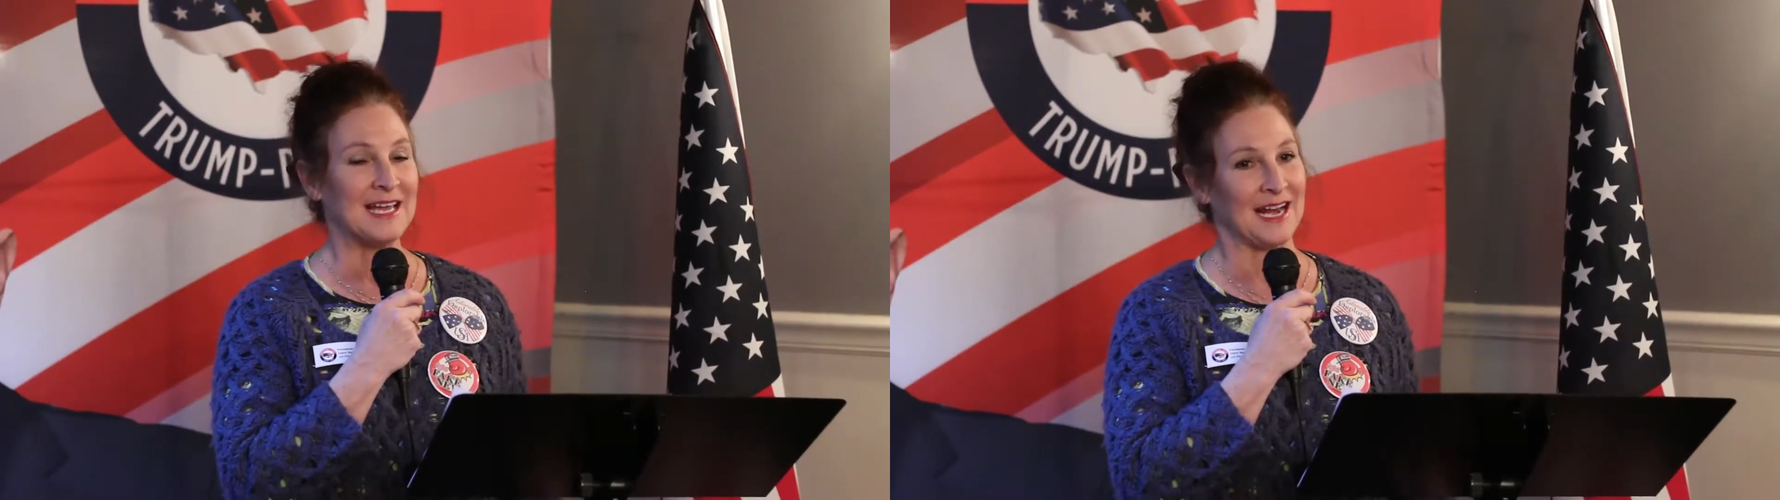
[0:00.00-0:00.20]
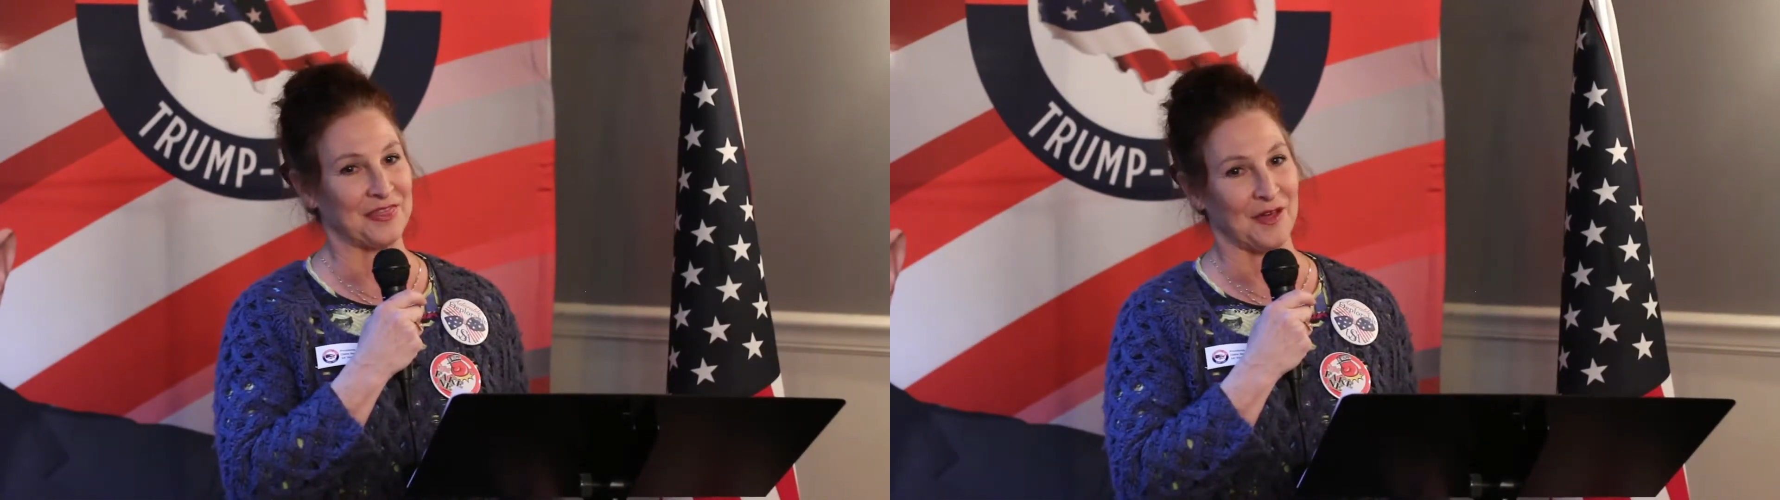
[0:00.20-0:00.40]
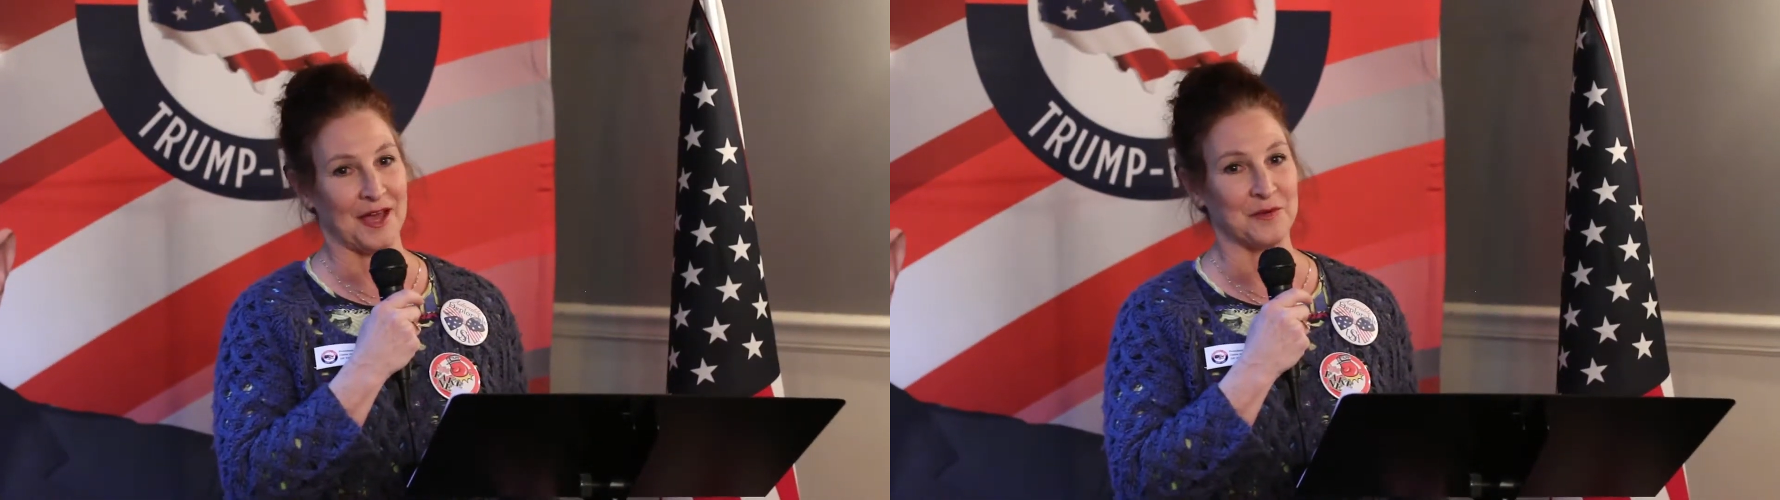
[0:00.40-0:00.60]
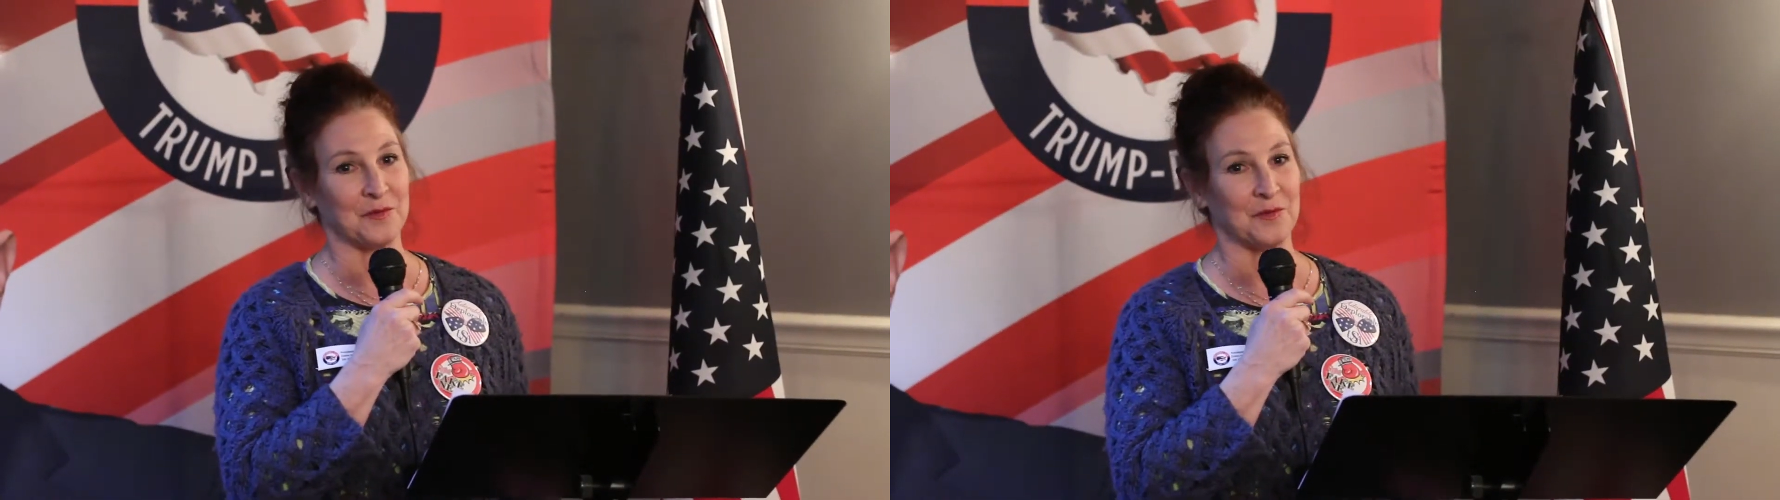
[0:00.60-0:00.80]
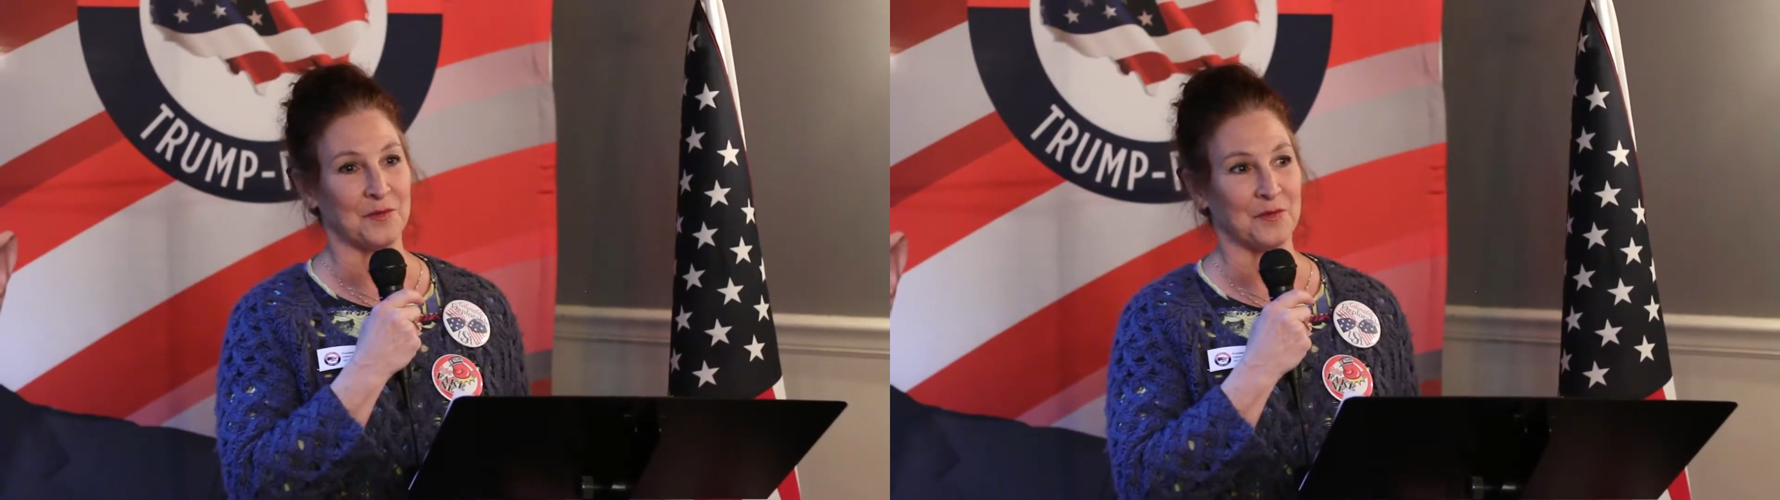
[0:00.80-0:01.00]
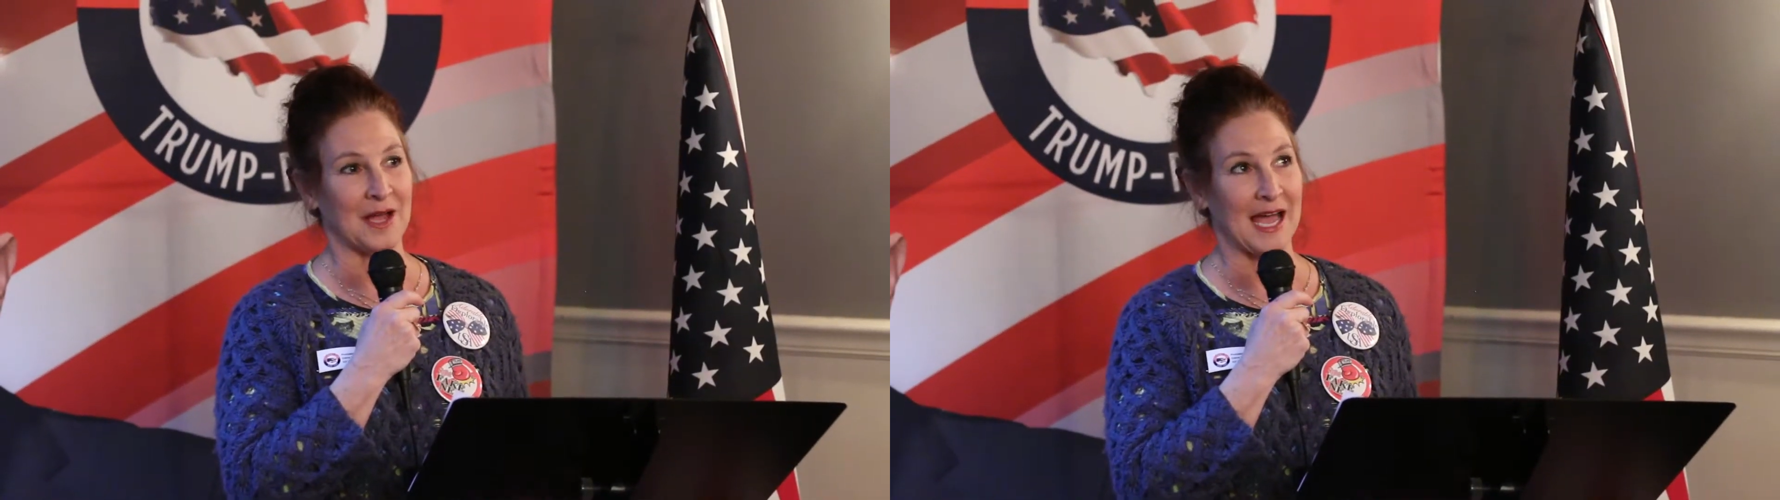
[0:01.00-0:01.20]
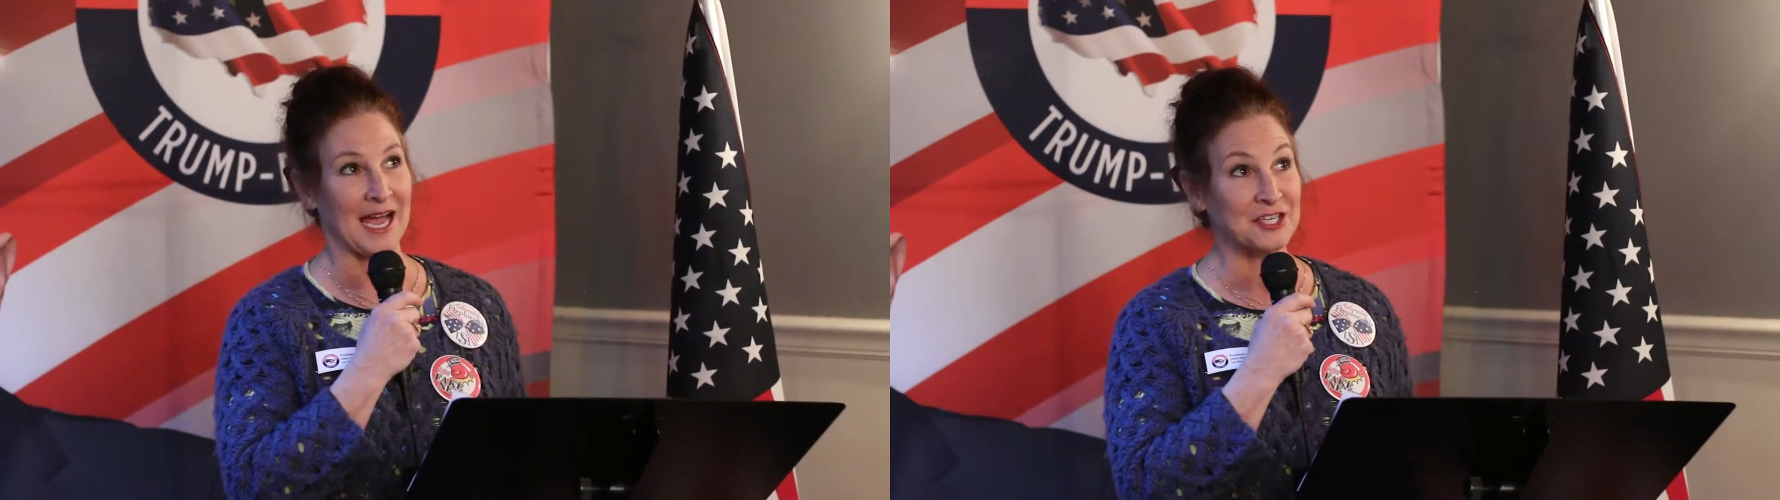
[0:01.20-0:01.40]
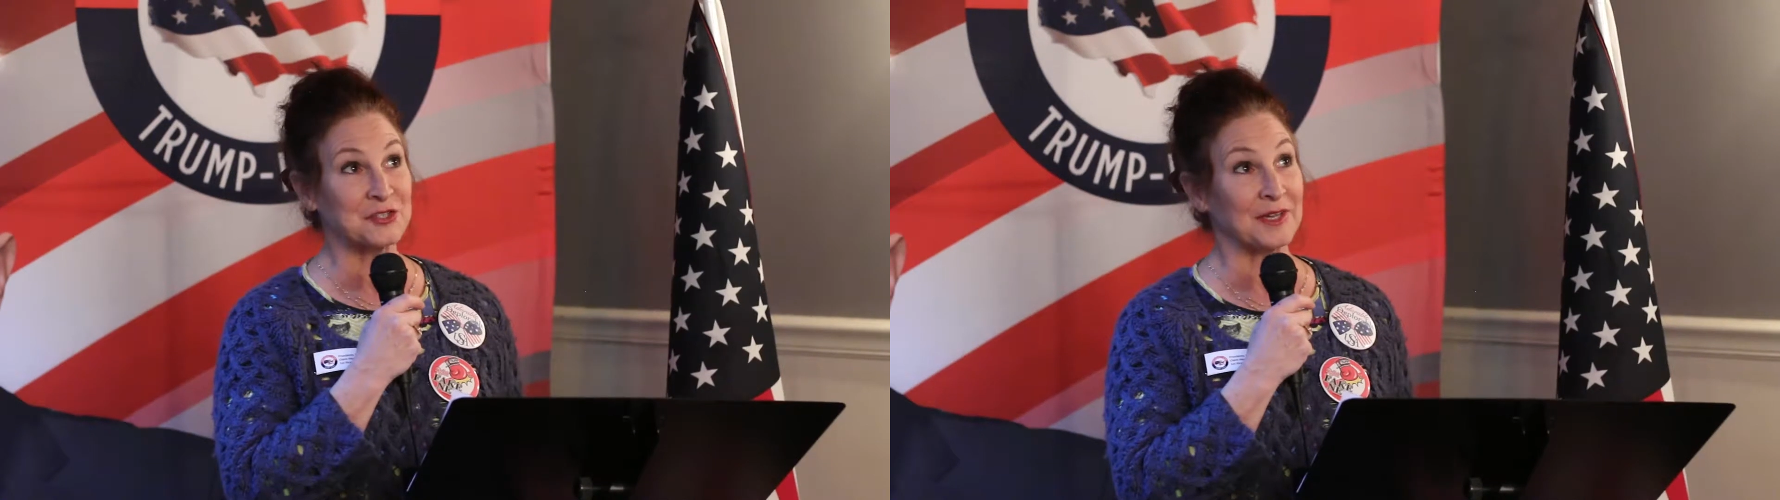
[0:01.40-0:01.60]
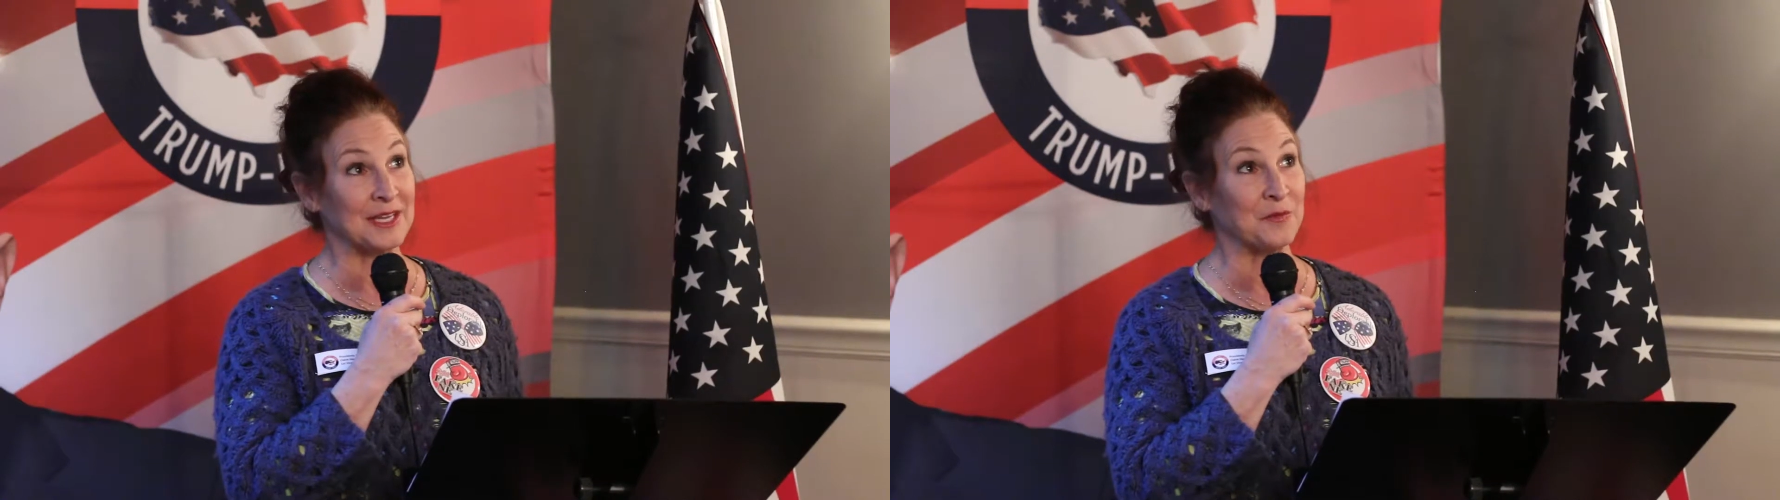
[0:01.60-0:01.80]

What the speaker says: I thought, actually,